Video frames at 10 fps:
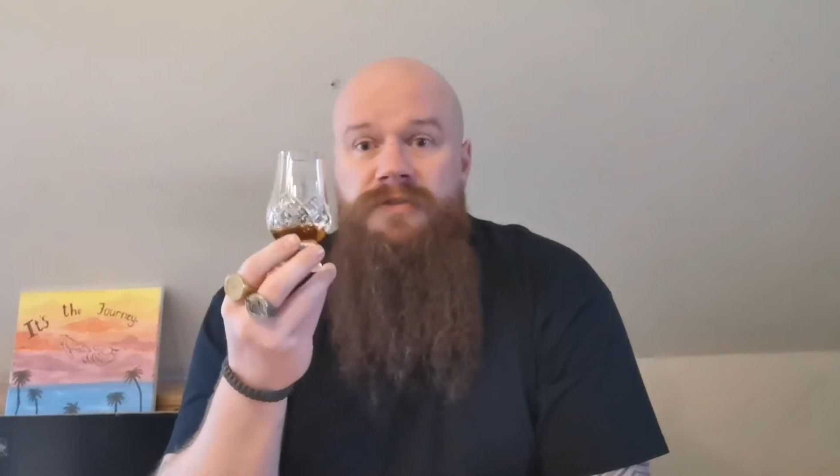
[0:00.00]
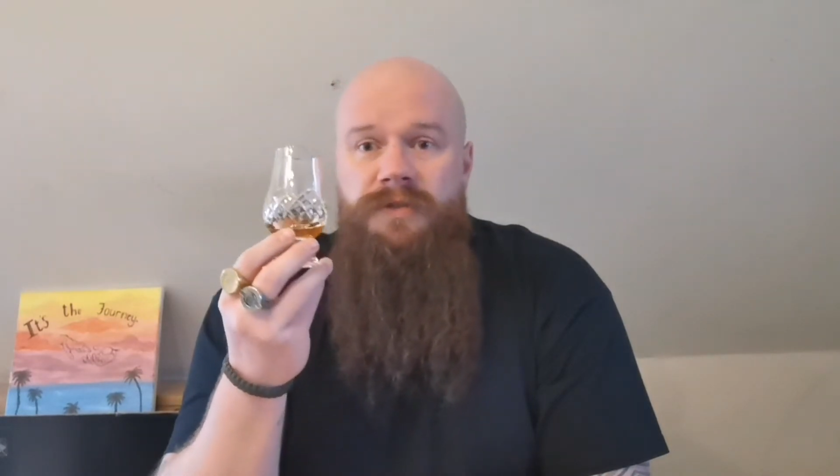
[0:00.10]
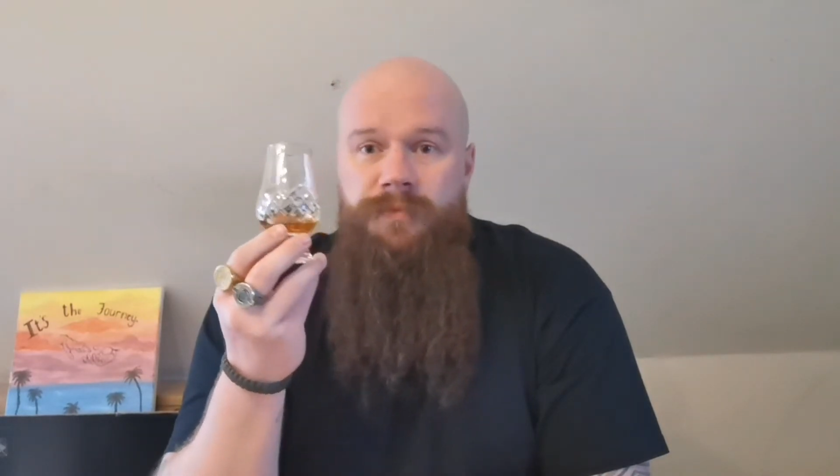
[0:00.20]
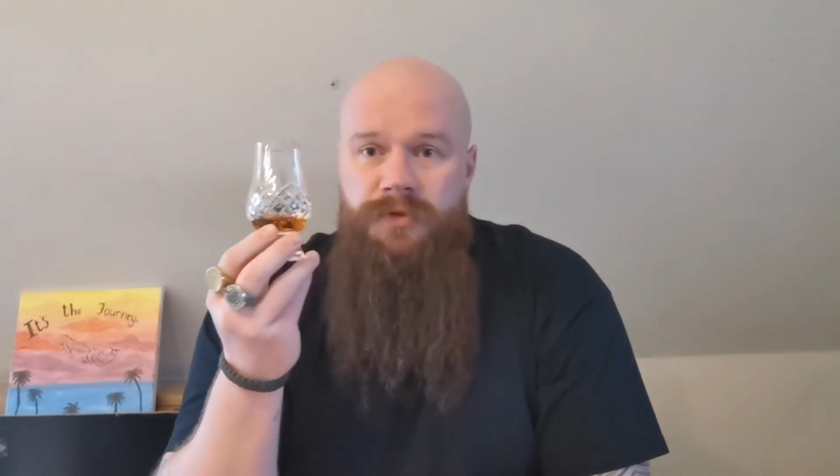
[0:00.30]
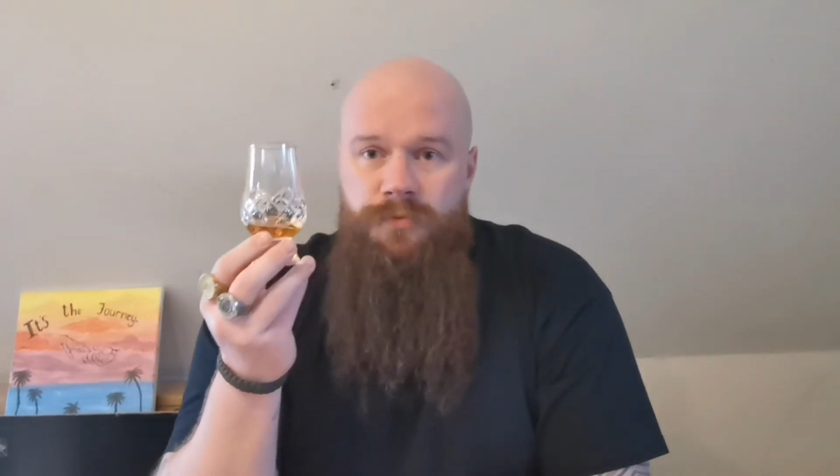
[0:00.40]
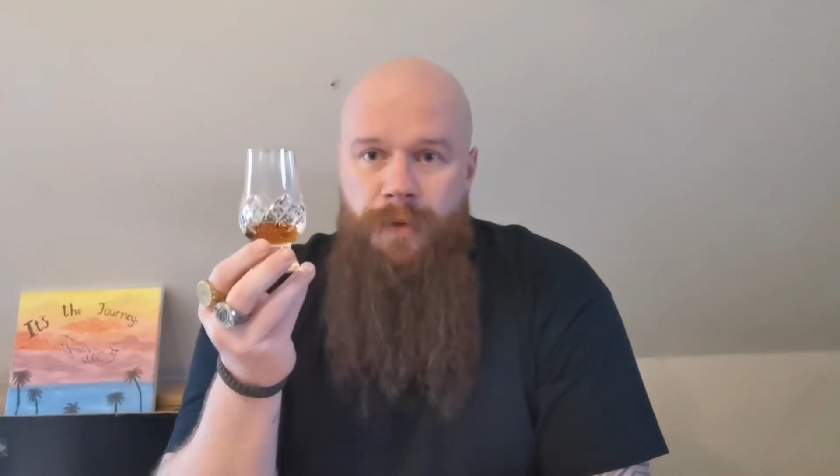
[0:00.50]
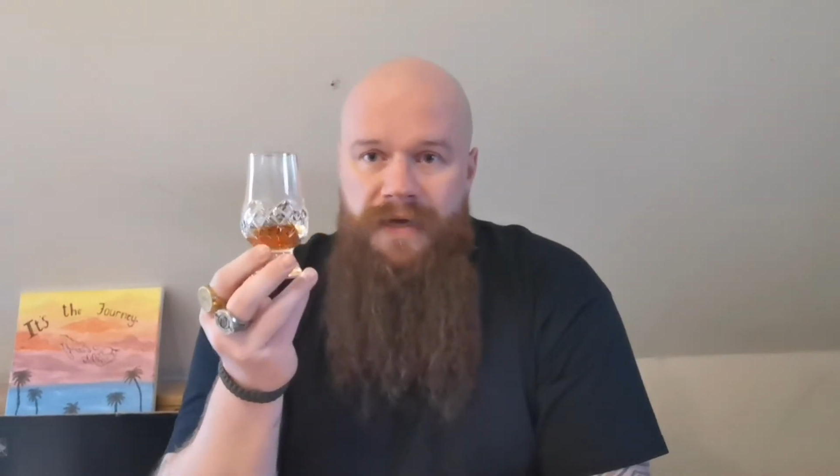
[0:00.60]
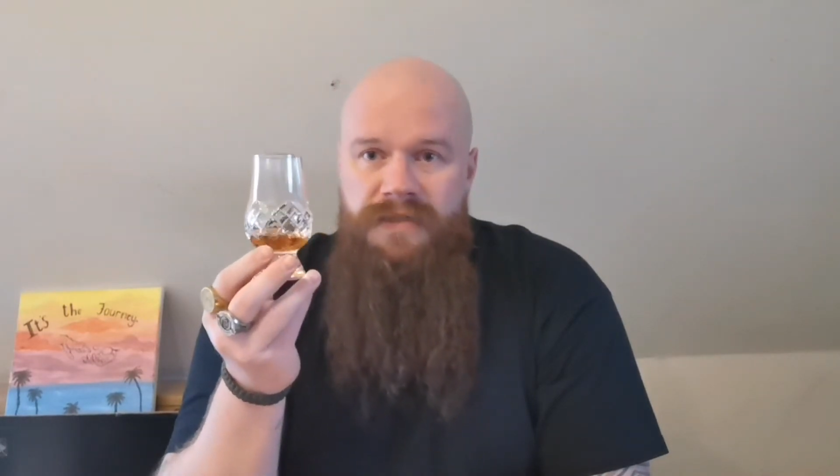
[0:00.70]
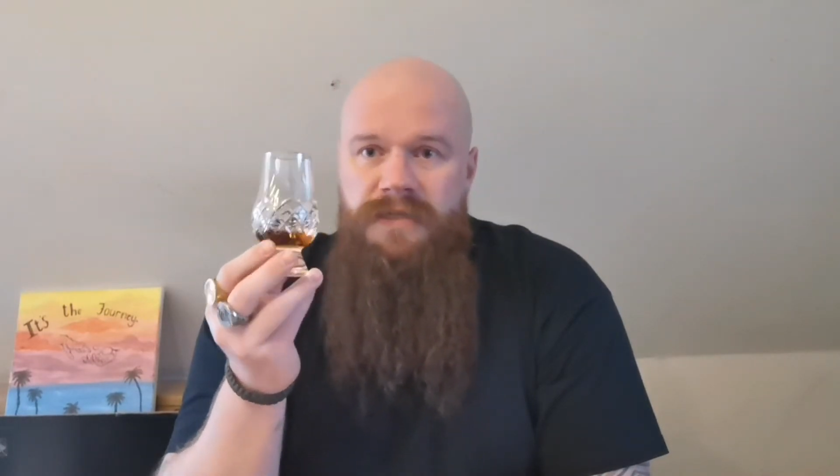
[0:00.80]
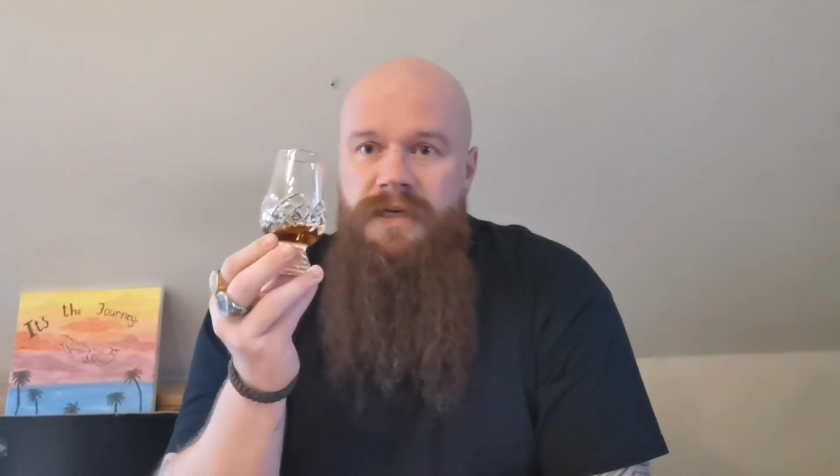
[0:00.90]
some
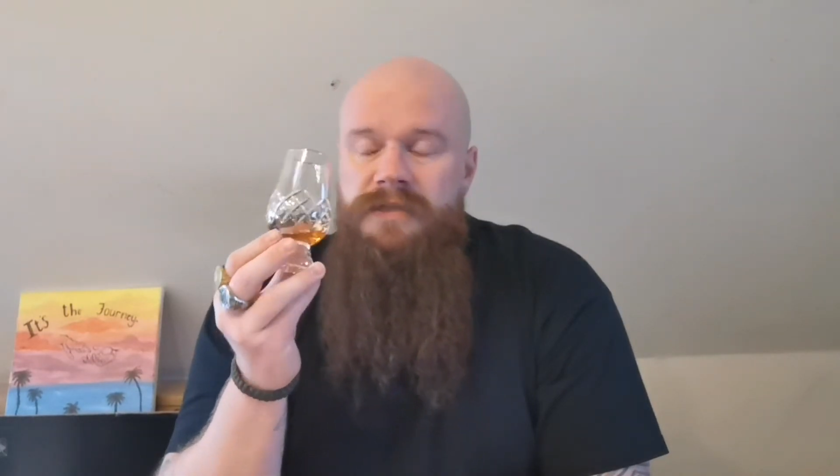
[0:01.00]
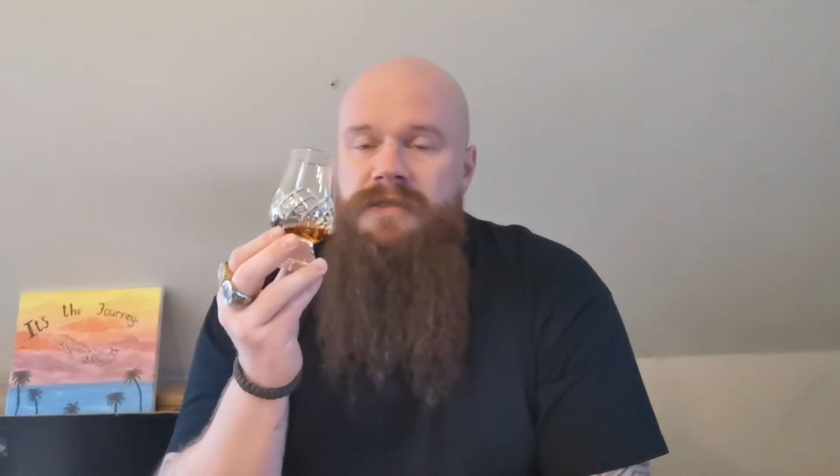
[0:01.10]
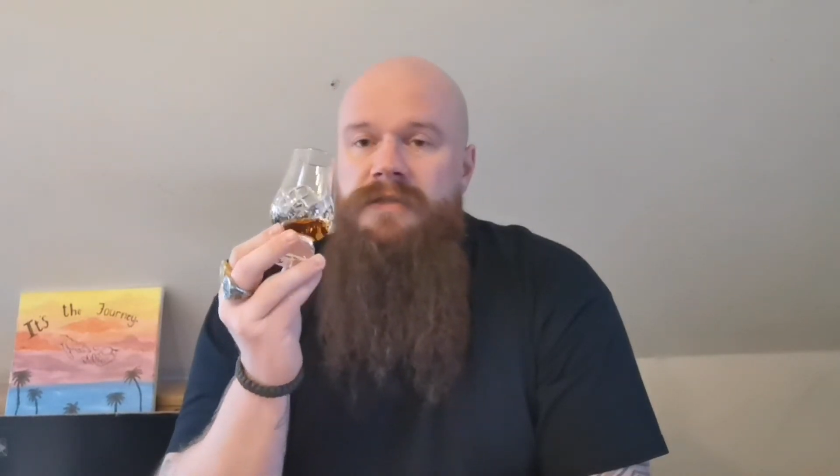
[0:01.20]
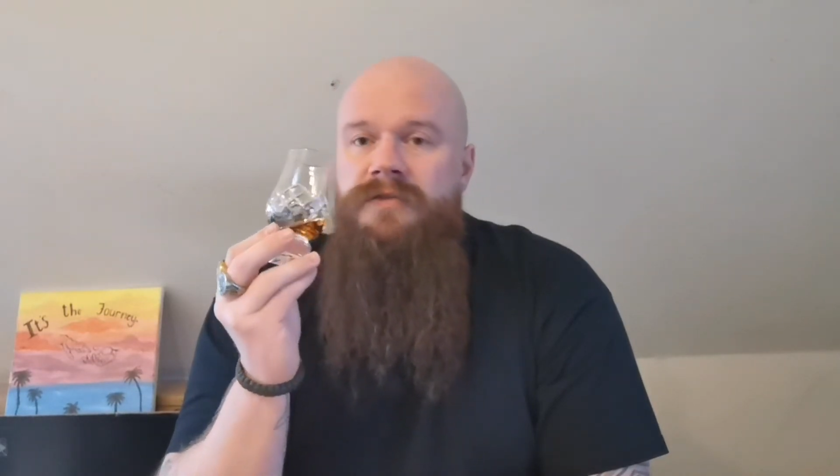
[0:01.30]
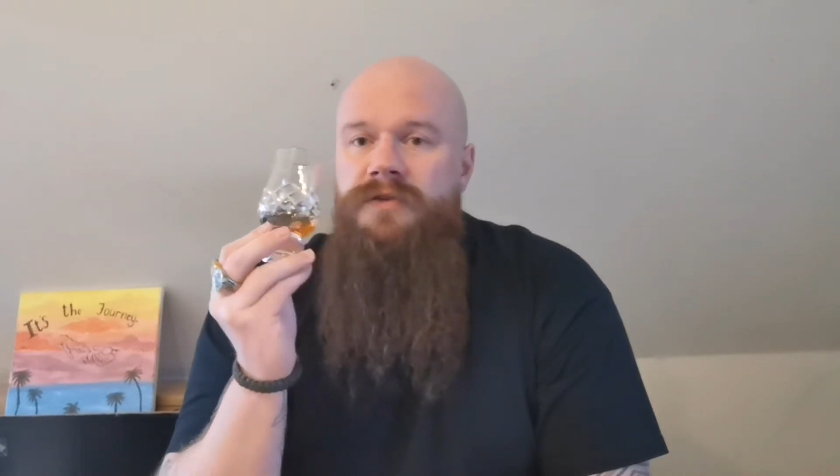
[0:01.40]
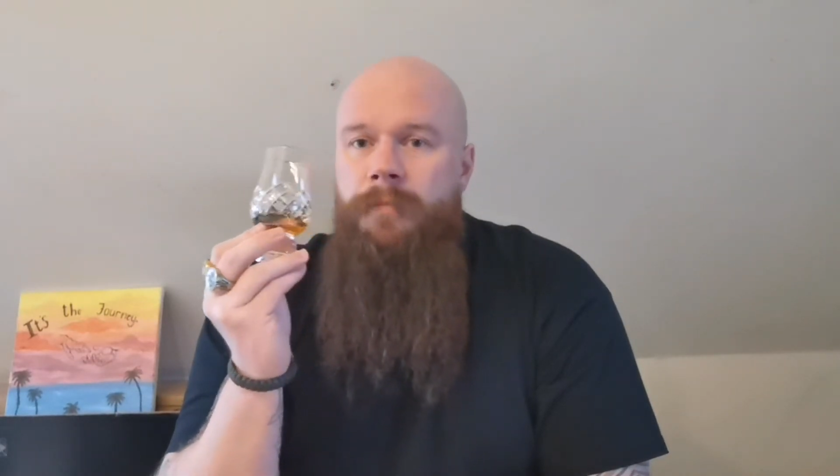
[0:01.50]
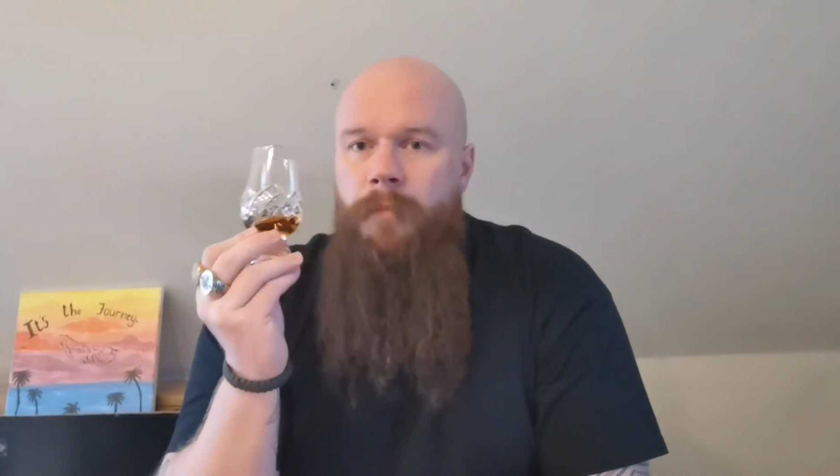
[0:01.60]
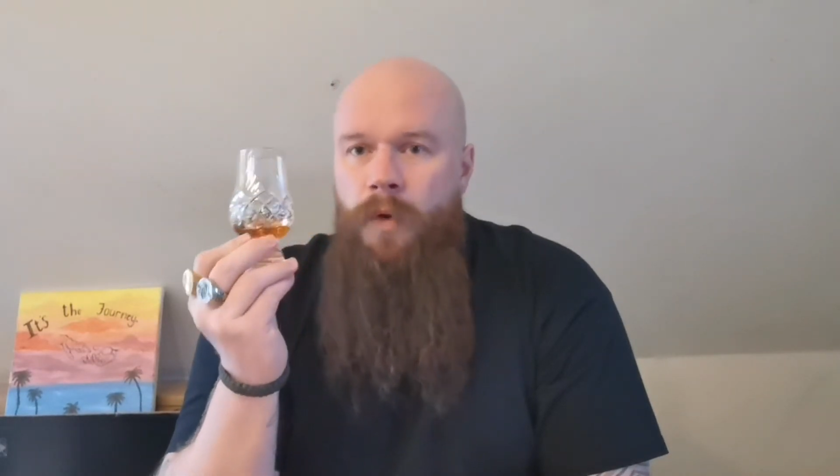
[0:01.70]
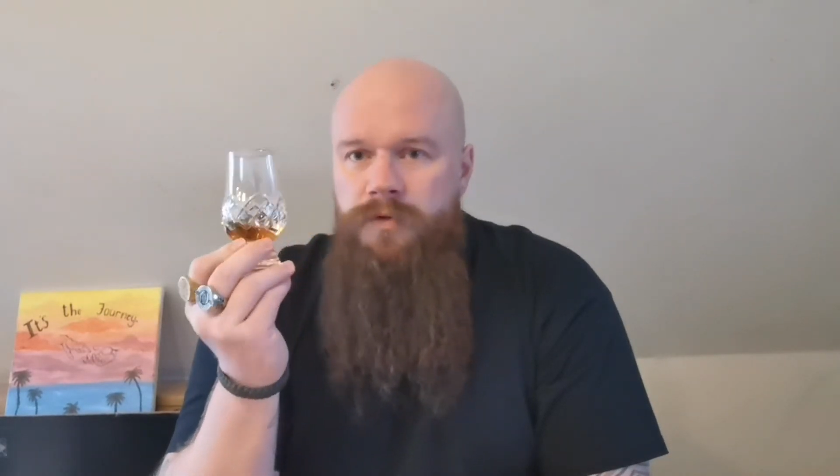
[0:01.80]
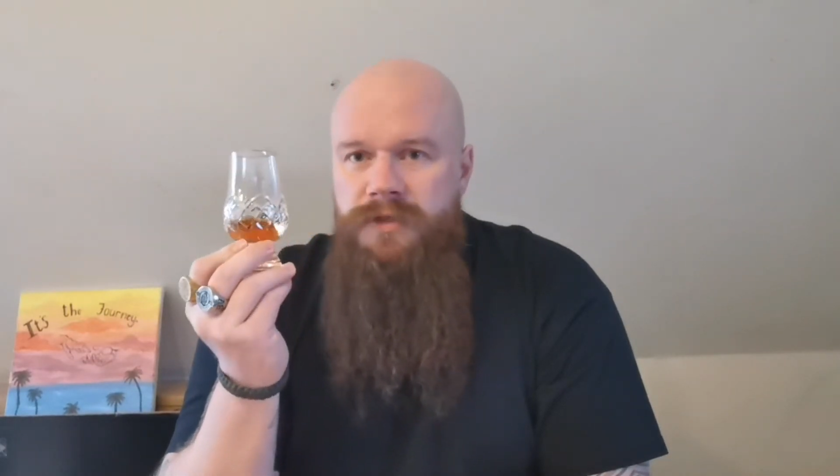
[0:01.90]
spiciness,
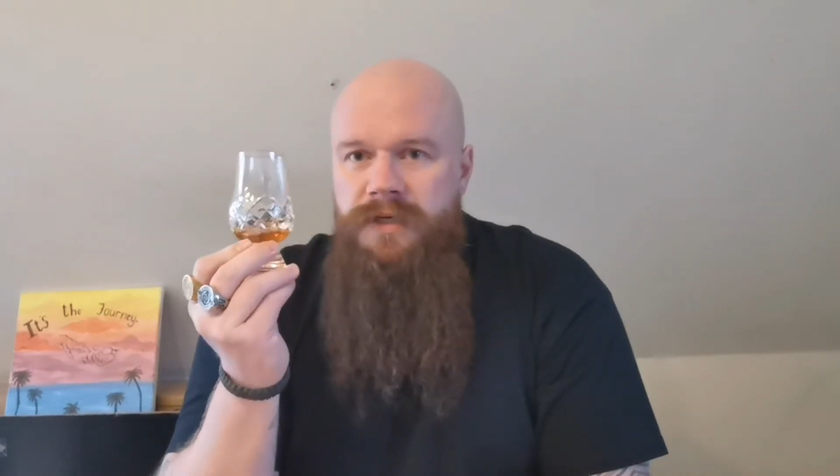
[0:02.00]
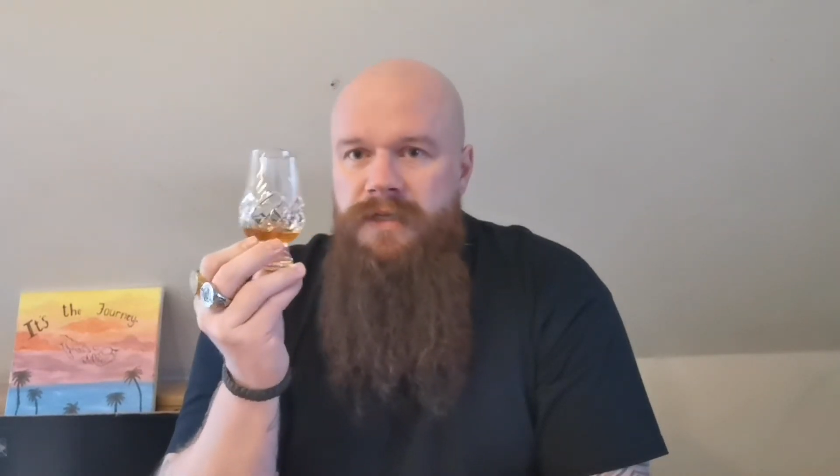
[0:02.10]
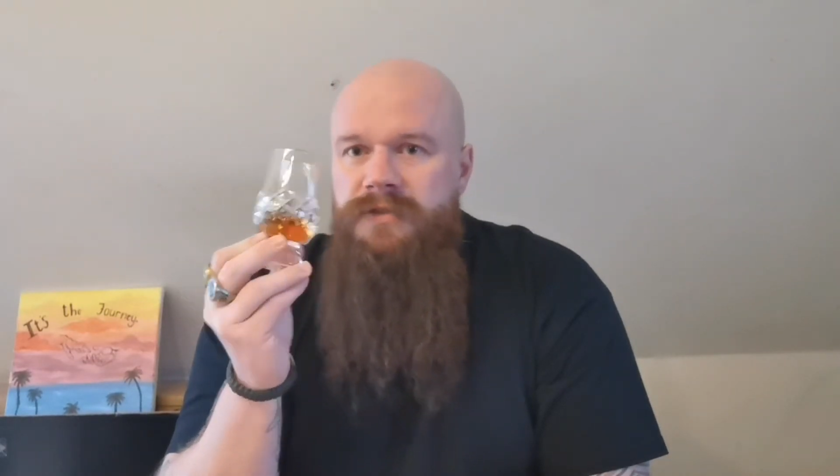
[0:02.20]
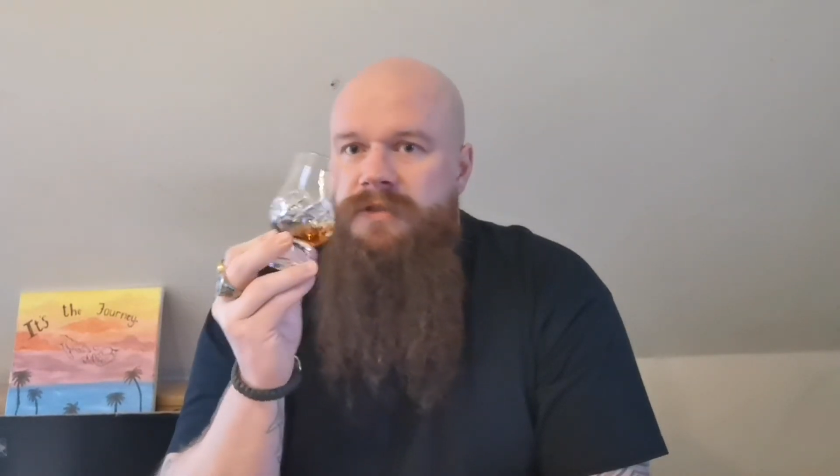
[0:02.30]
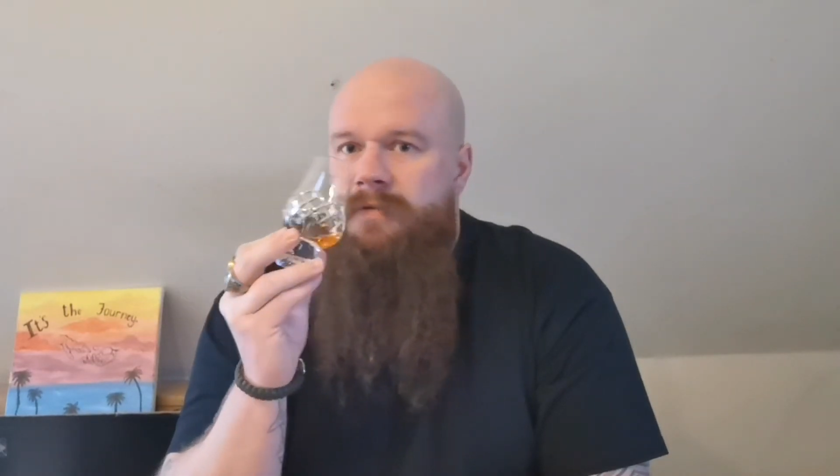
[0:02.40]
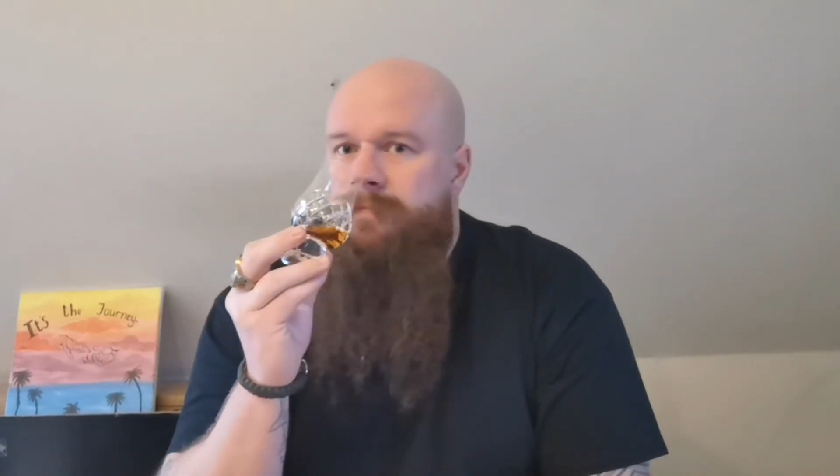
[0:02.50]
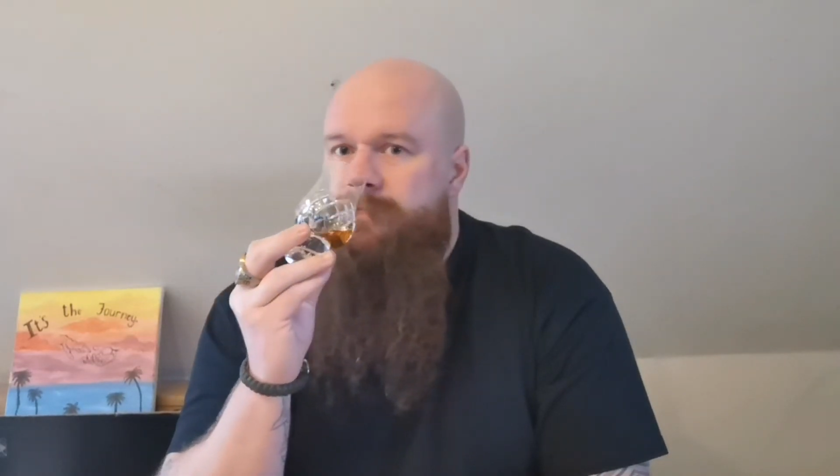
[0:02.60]
some maltiness.